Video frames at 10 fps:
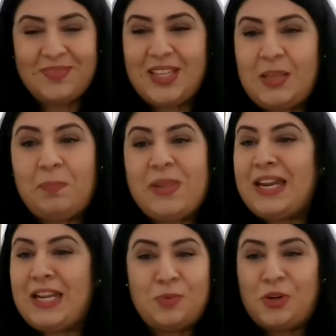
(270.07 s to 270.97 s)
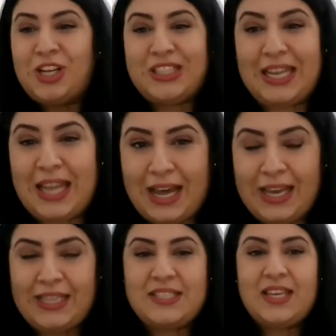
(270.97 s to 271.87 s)
The planets were not
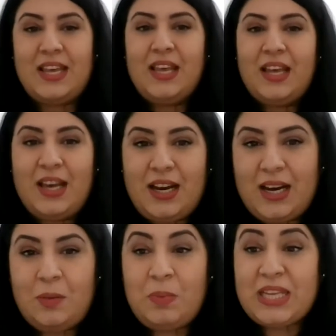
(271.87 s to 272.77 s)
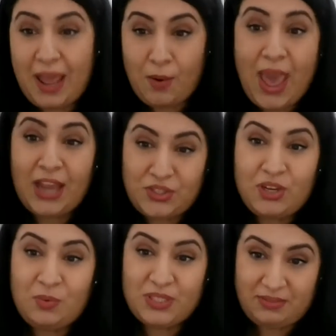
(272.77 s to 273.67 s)
aligned, but I
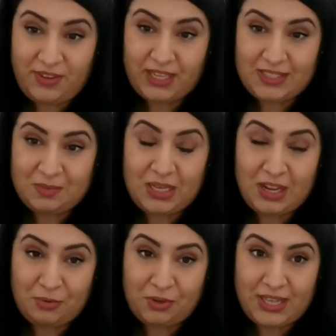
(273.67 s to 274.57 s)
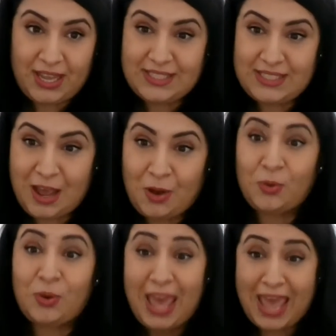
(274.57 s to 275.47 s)
actually was a victim, and I realize now
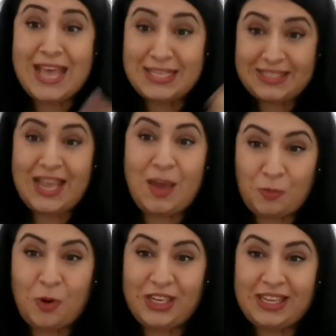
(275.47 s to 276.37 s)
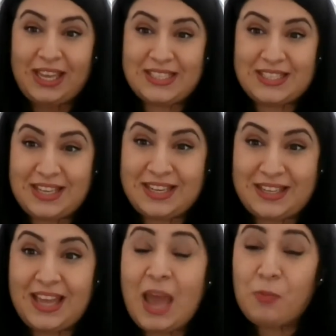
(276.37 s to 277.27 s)
as I'm working
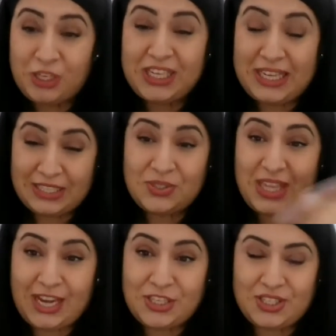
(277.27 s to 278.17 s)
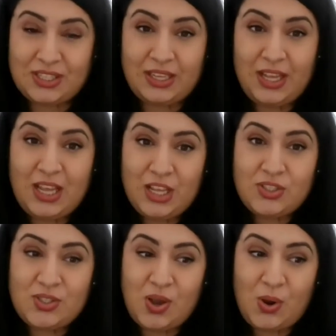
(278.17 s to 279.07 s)
in education.
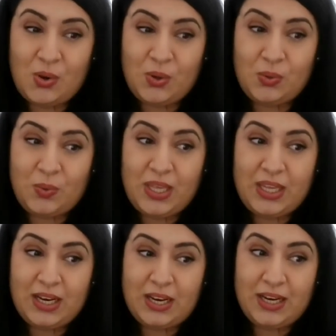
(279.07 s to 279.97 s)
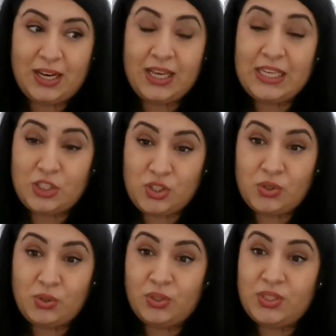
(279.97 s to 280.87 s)
So in
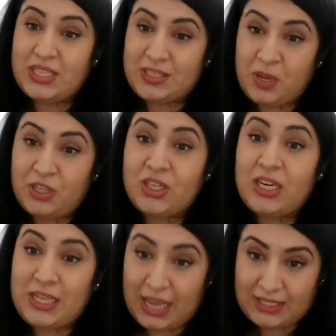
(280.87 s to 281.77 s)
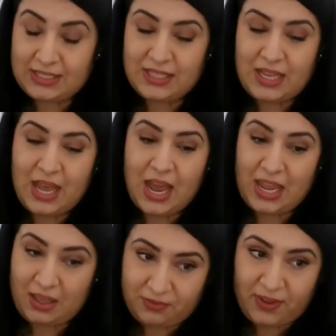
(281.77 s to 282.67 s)
schools especially, yes, I
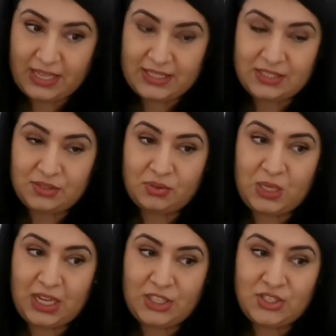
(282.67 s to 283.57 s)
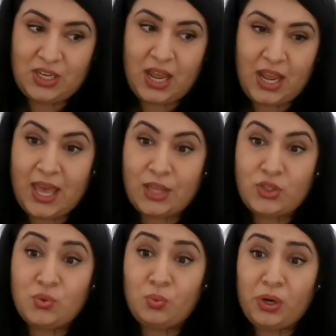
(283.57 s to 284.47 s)
have faced discrimination. I had
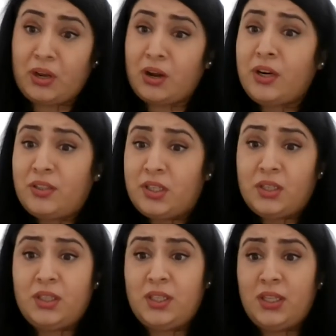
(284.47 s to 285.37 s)
to work harder